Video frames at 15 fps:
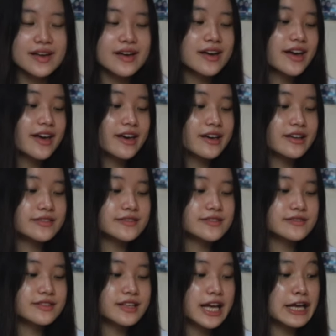And
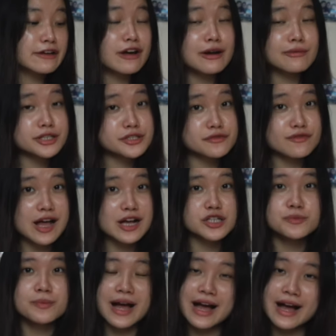if I were to flash
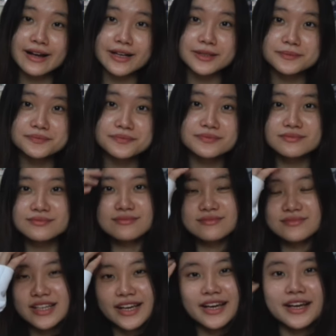back
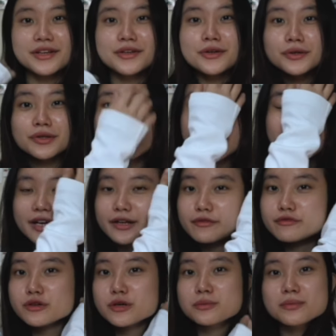and, you know, look at it
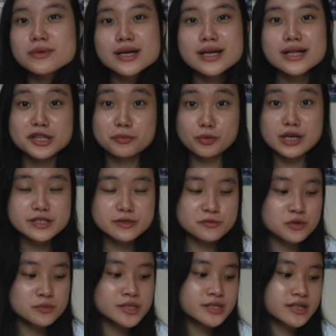from the present
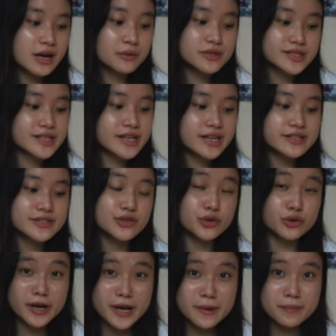moment, I would say it's
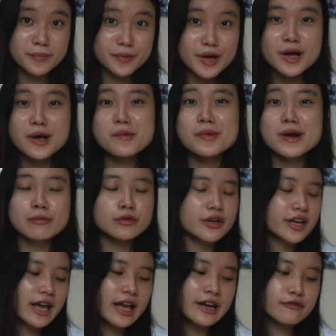great. But I'm
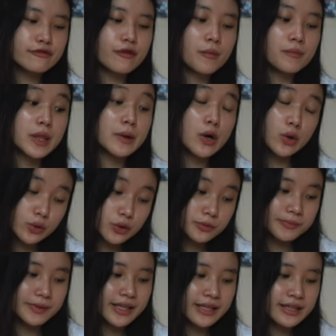looking at it from the old
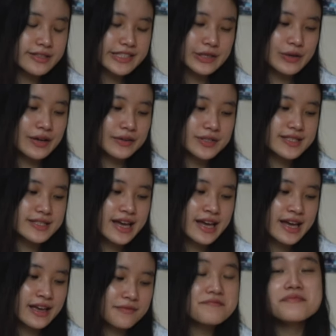me, so I would
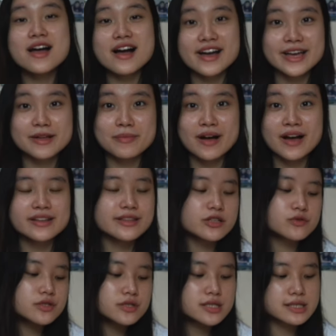say I get by. This
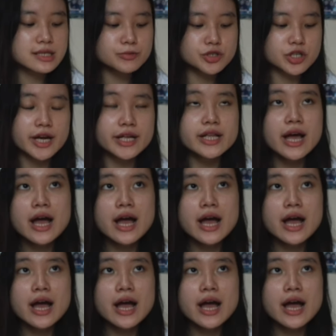was the subject,